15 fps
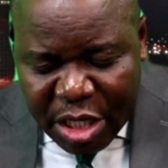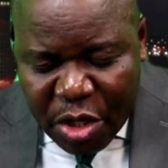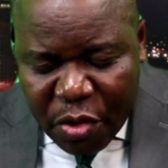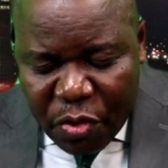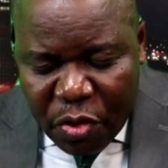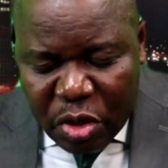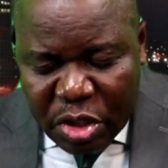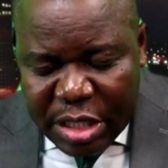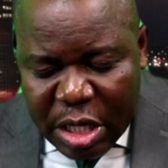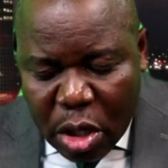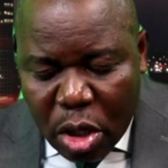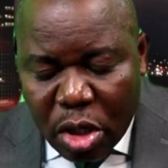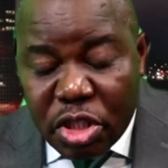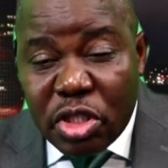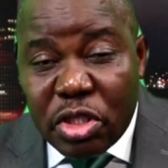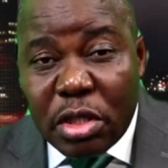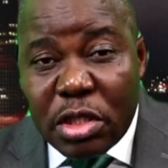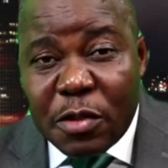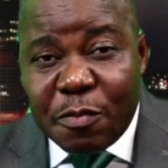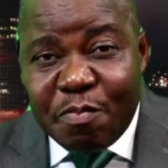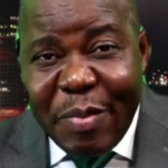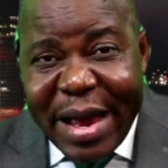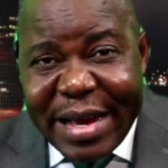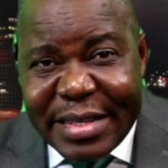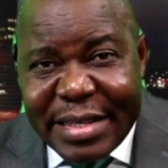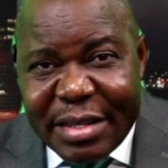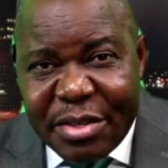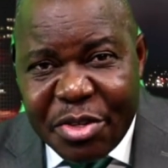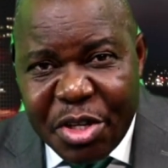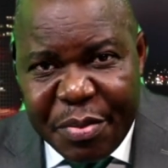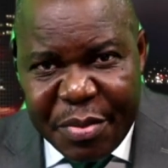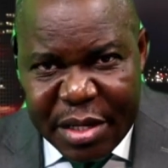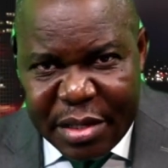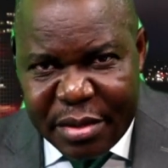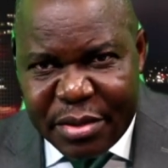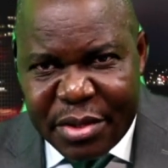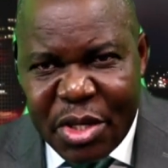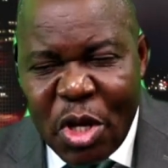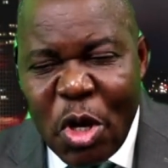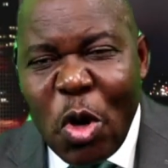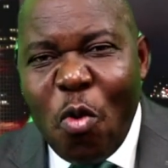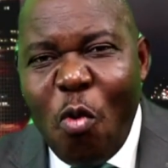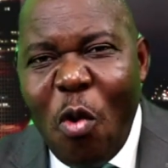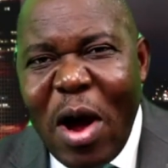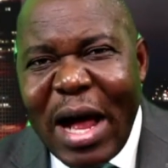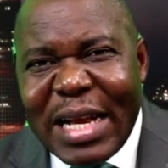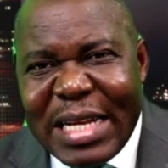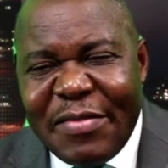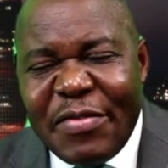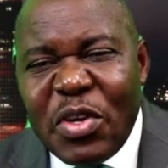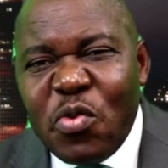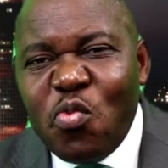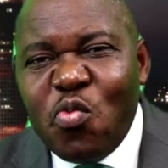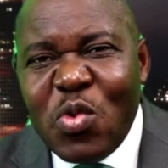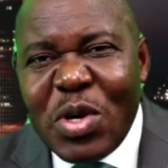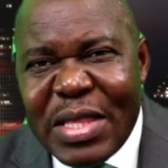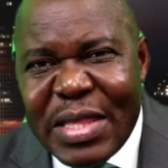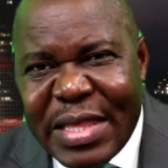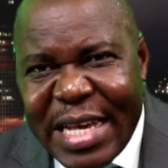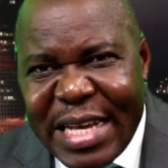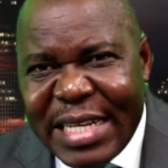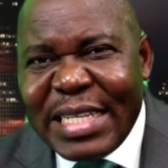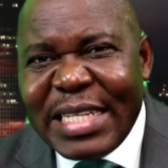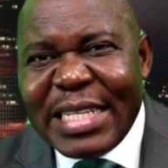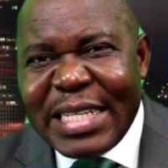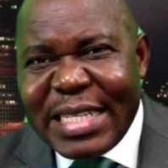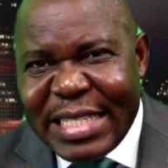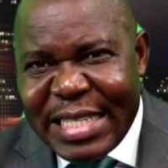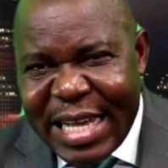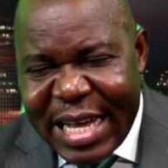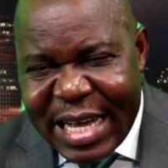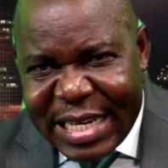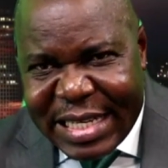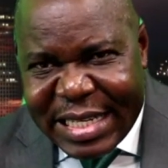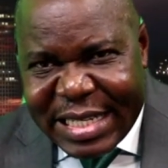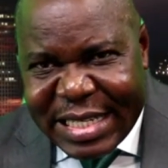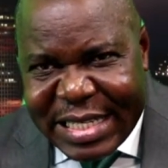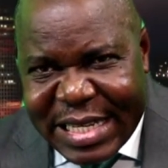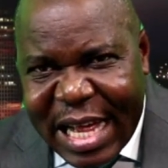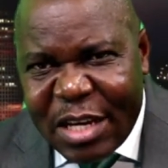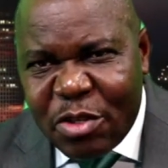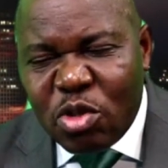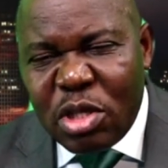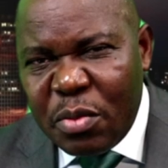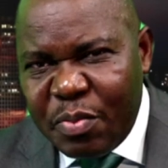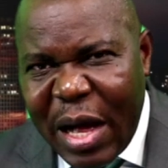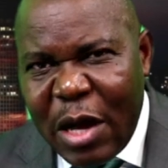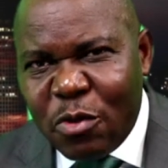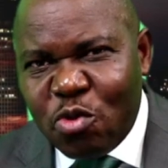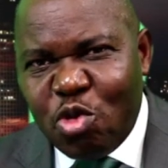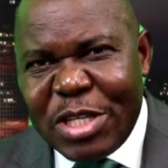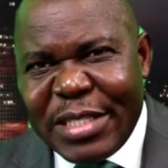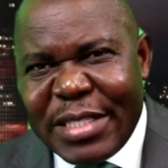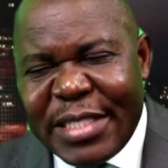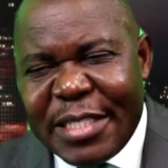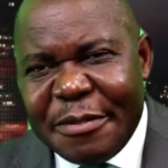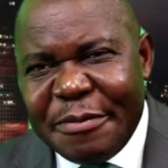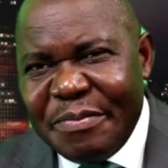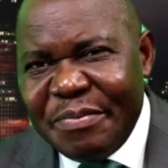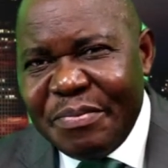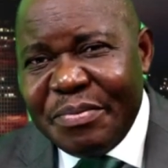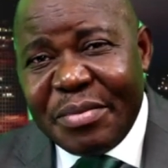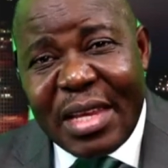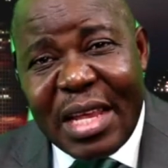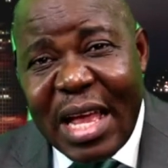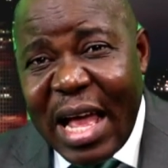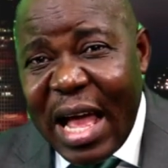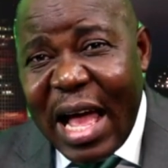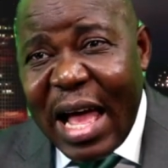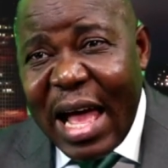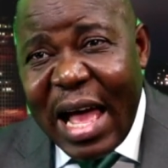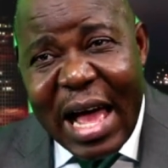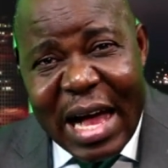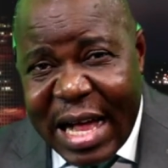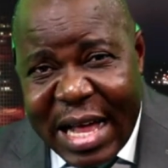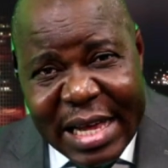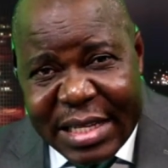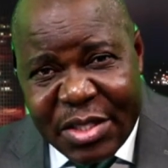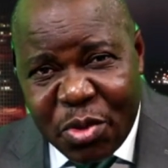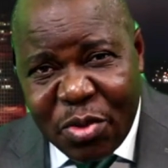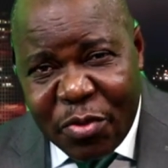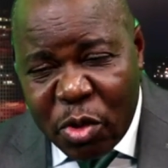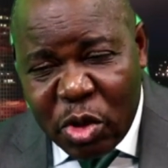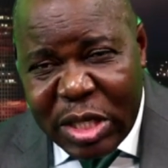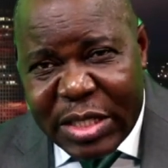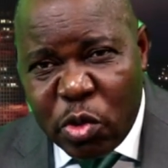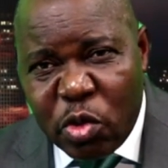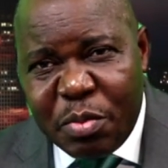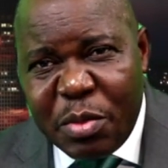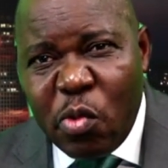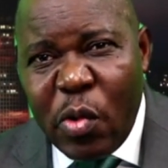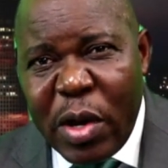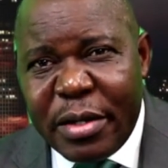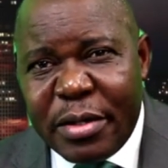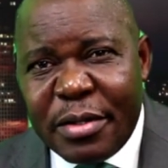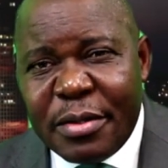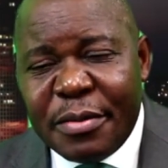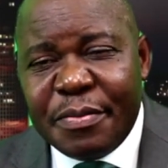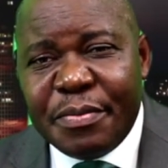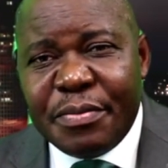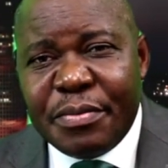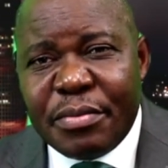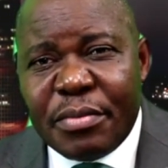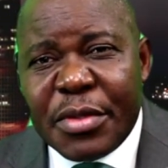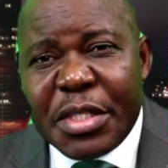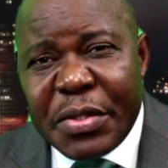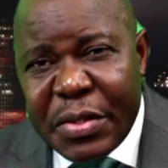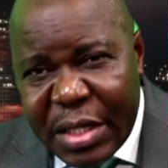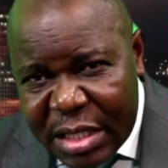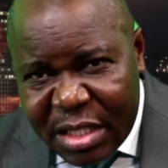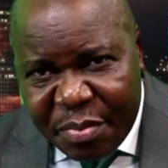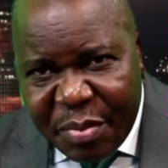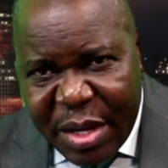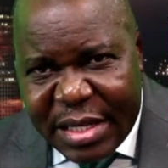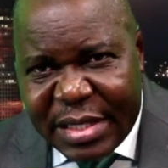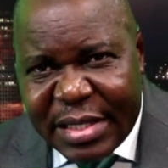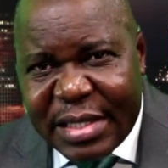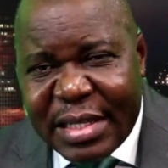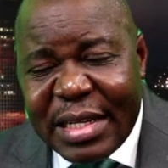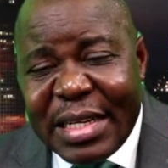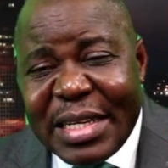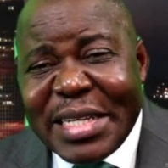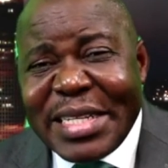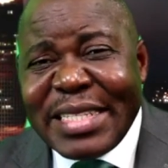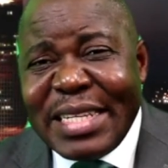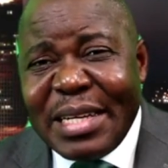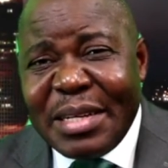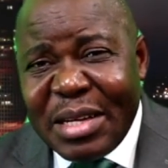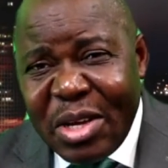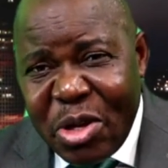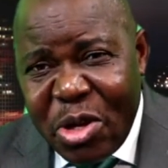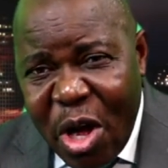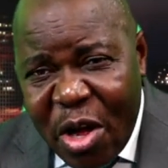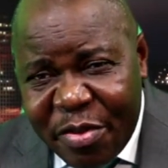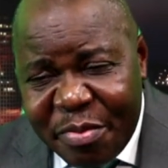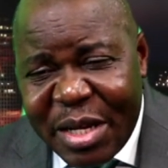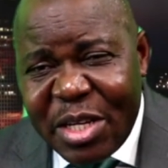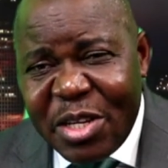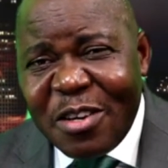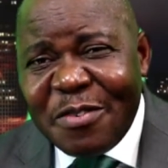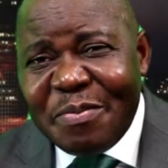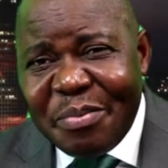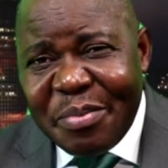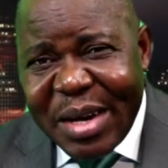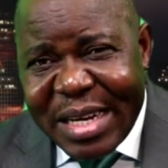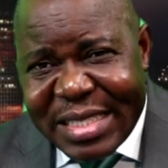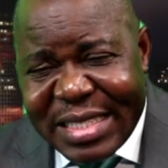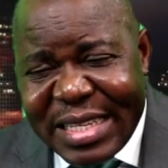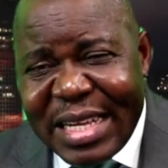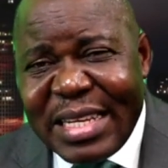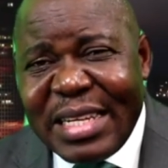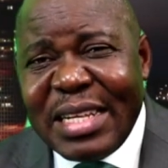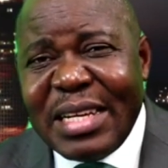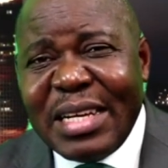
those they call suspected criminals who are living within their national boundaries. I guess you've understood me well. This means the government of President